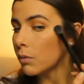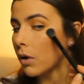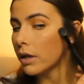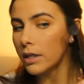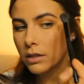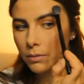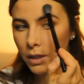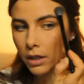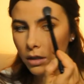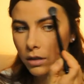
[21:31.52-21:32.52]
if you want
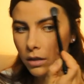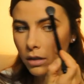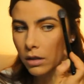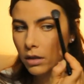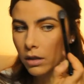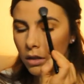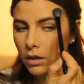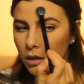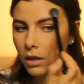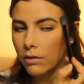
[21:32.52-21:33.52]
it to be,
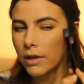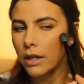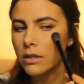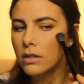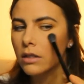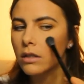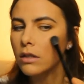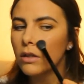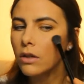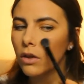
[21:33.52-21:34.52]
if
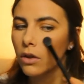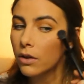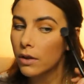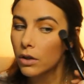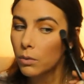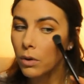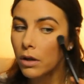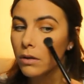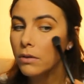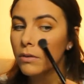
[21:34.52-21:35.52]
that's the look
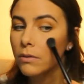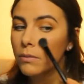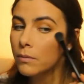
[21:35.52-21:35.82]
that you want.